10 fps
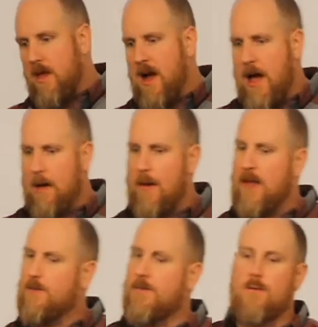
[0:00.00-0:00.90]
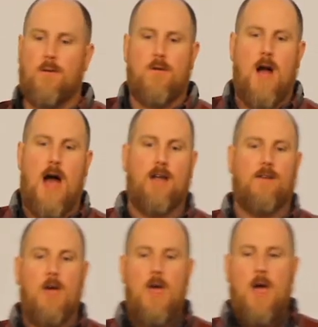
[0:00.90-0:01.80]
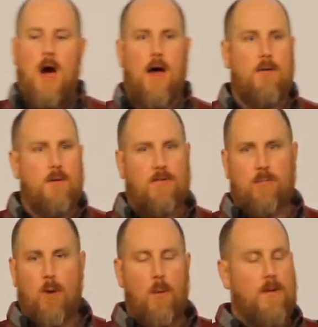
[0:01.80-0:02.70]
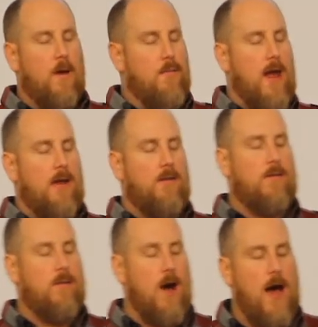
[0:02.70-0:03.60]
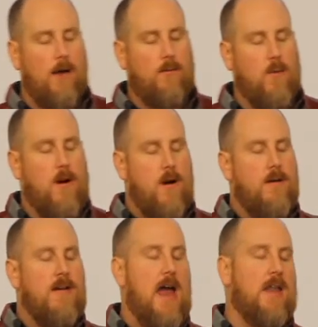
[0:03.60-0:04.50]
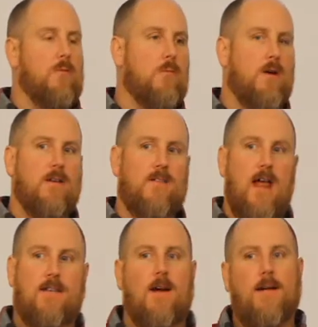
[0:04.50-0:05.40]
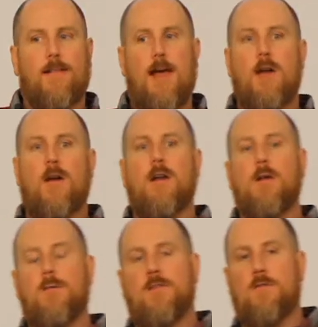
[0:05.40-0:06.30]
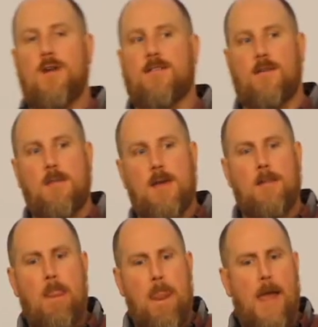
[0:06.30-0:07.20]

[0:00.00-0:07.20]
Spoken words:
I entered through the garage, which opened up right into our house where our dining room was, and I saw a letter, and it was addressed to me.